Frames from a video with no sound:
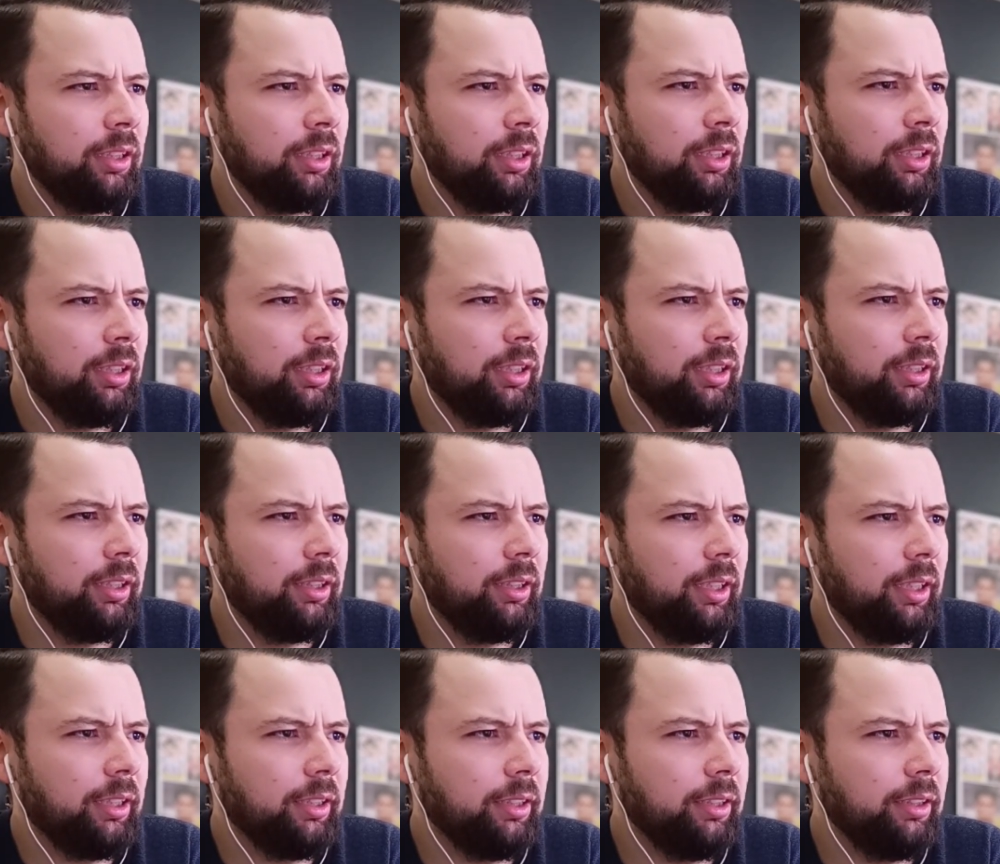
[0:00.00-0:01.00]

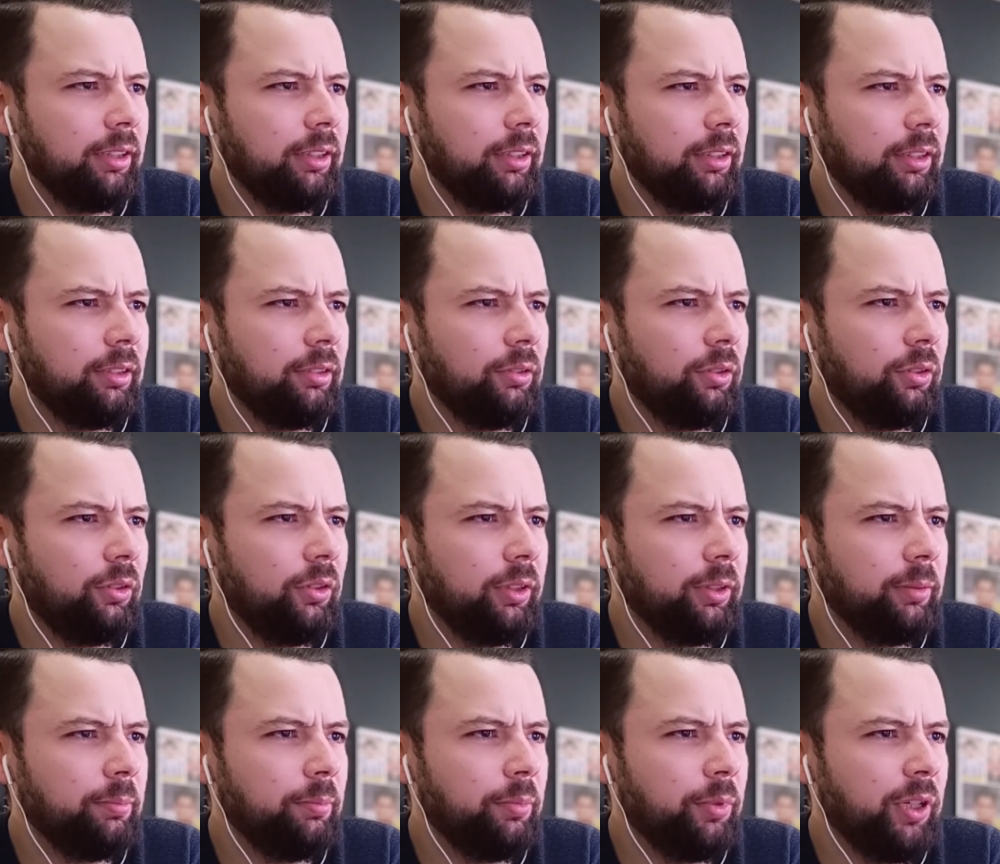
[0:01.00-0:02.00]
Kentucky hot
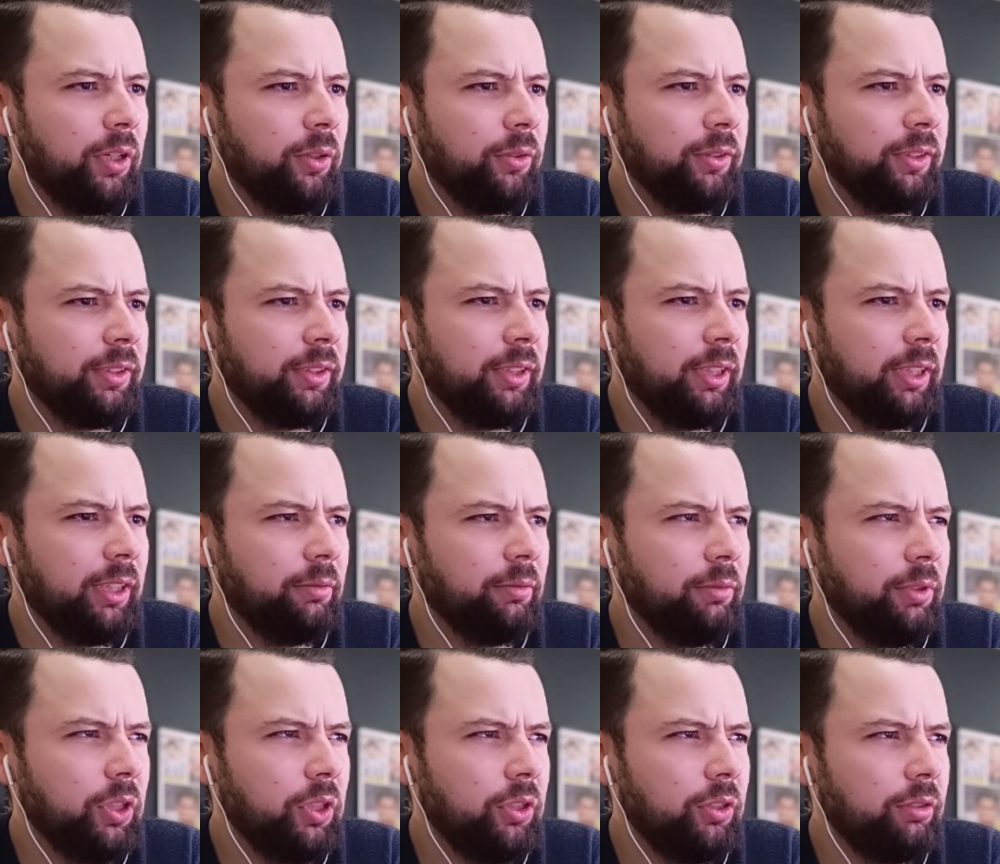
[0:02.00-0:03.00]
brown
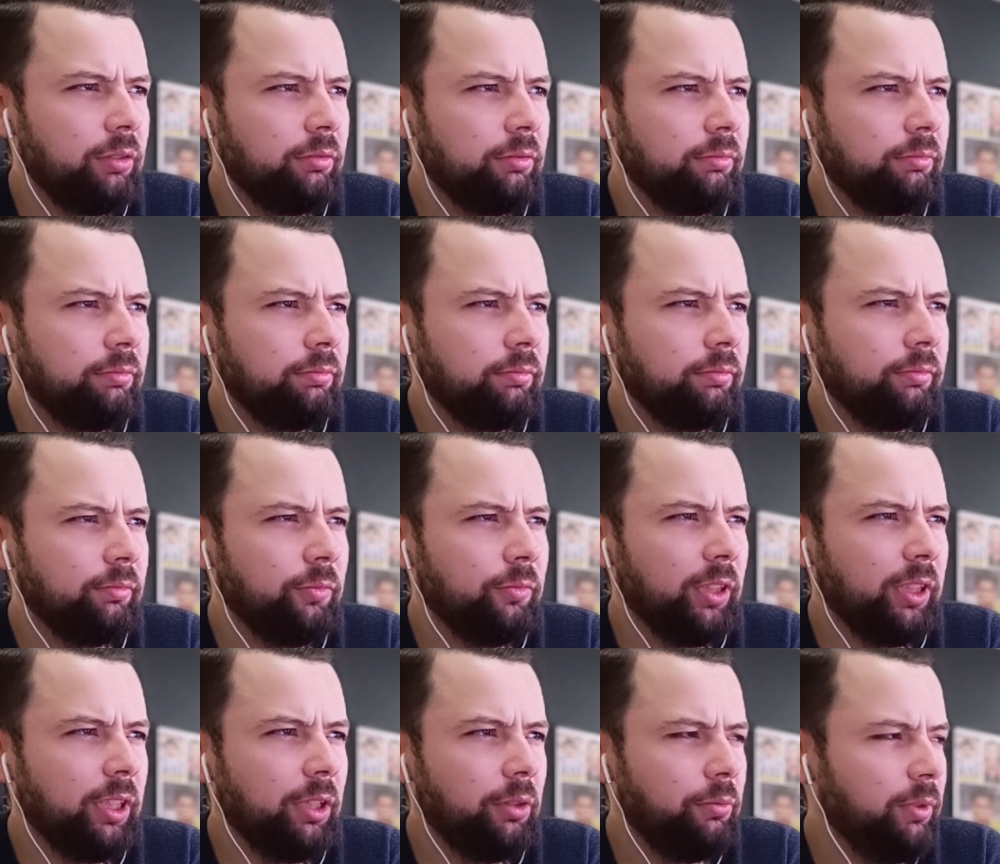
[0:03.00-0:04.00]
sandwich. What
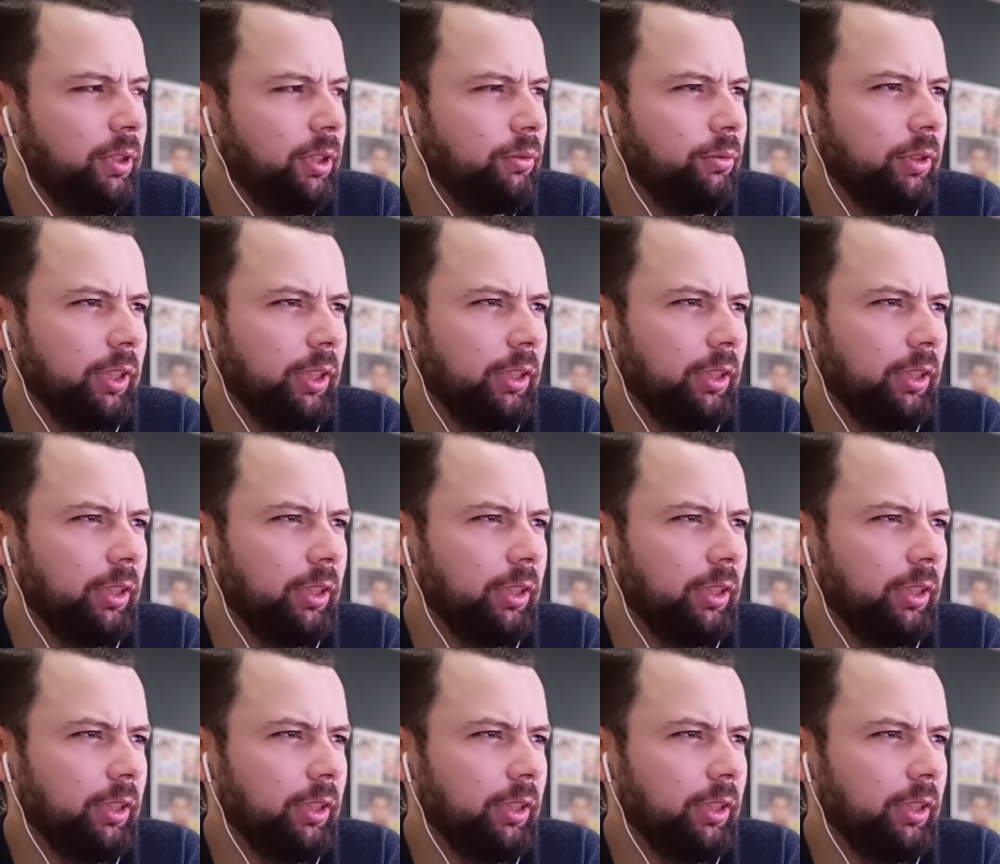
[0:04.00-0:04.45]
are we cooking here?